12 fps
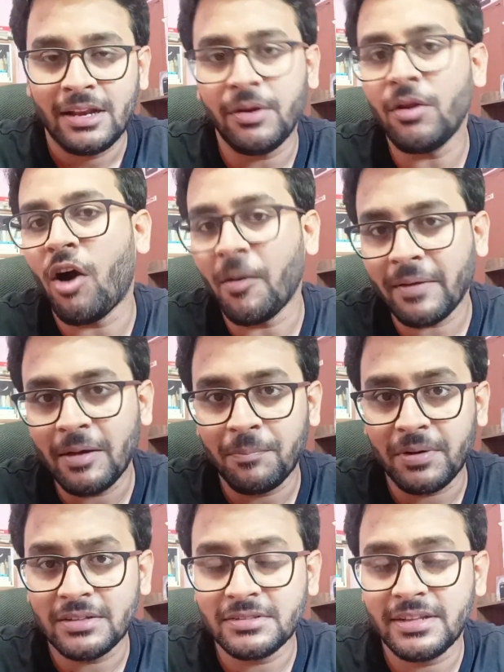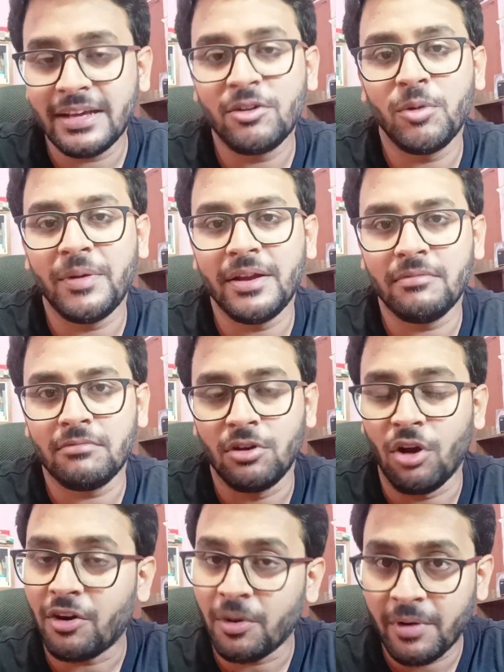Now in off-campus there will be
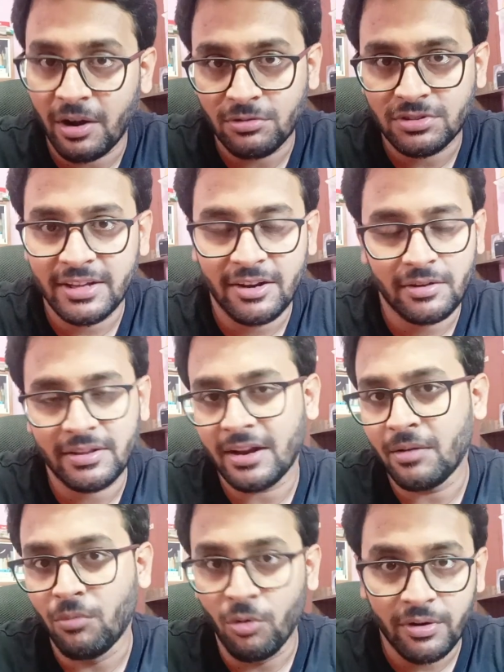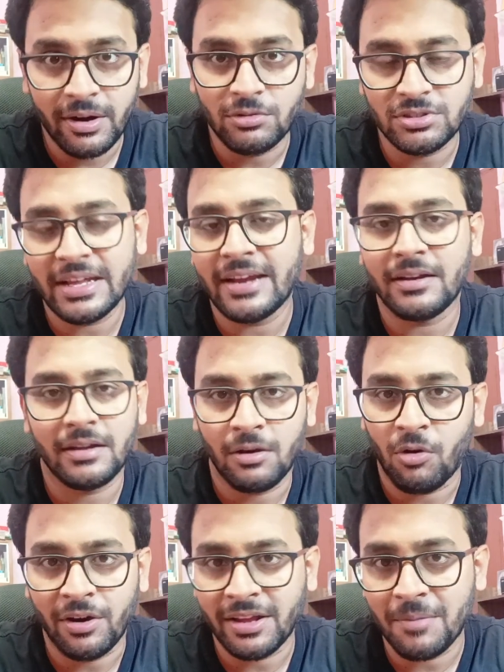lot of rounds. There, there are more rounds than
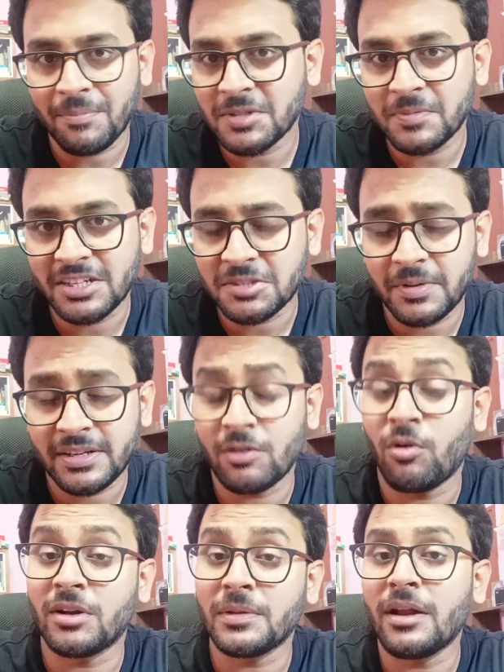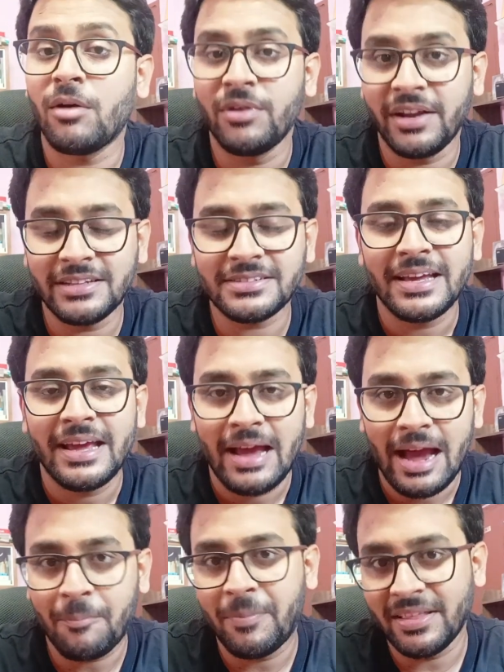uh, on-campus placement. And another round is
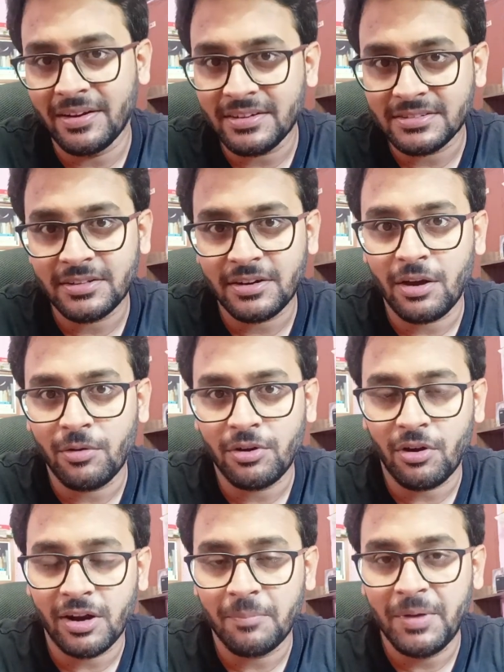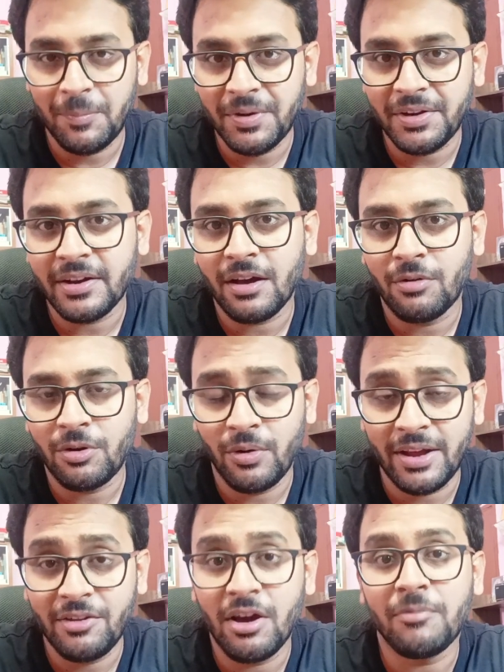a presentation round or a PPT
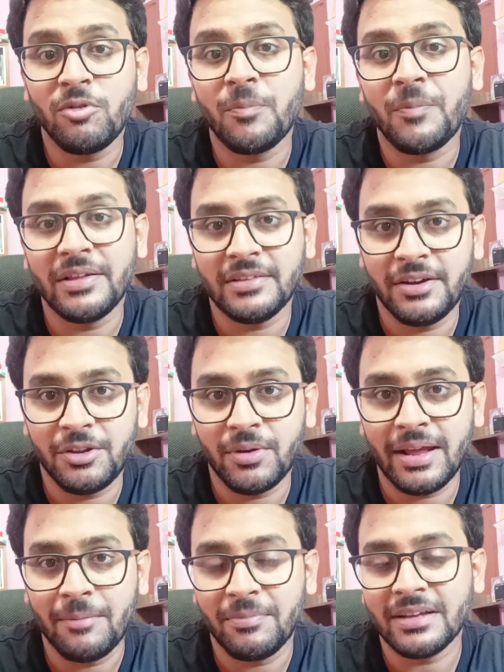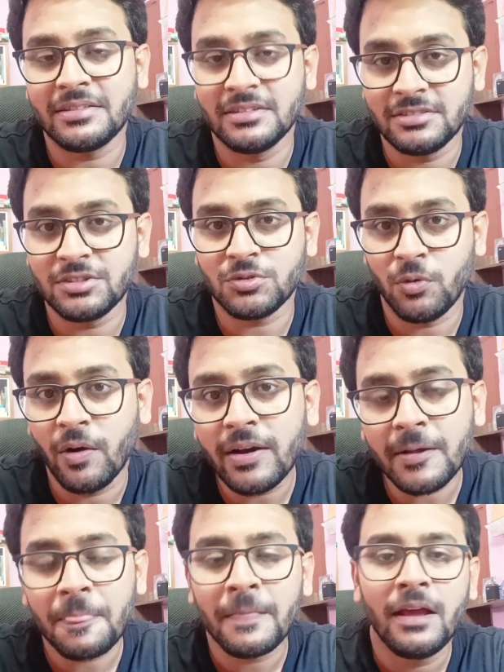round where you have to present your MTech thesis
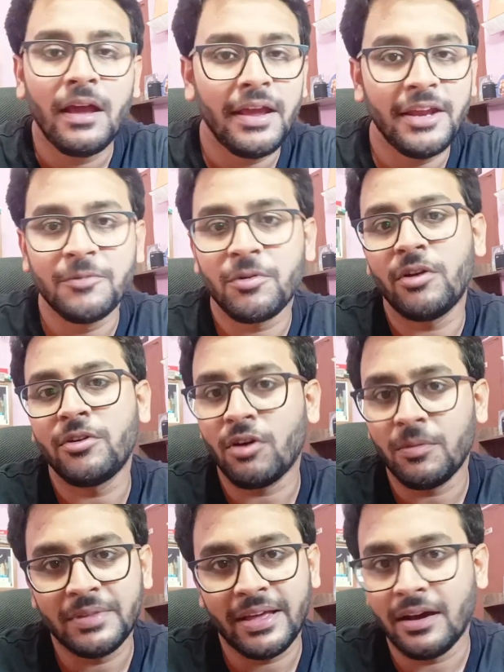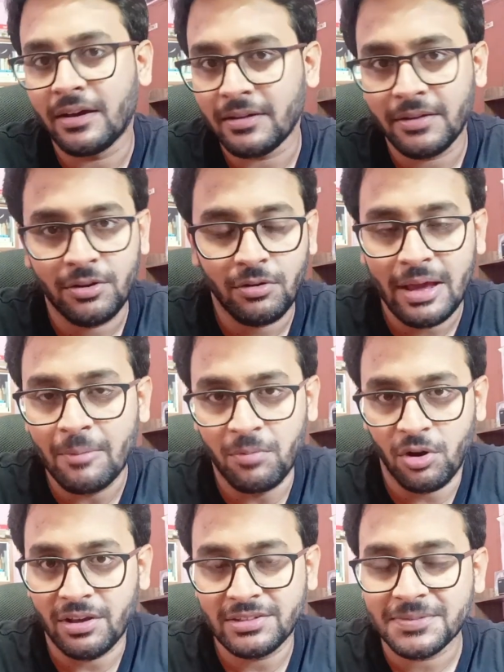work in front of their you know
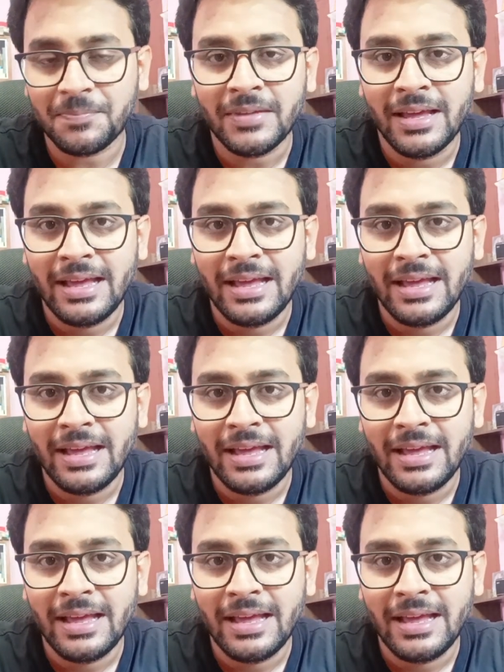employees.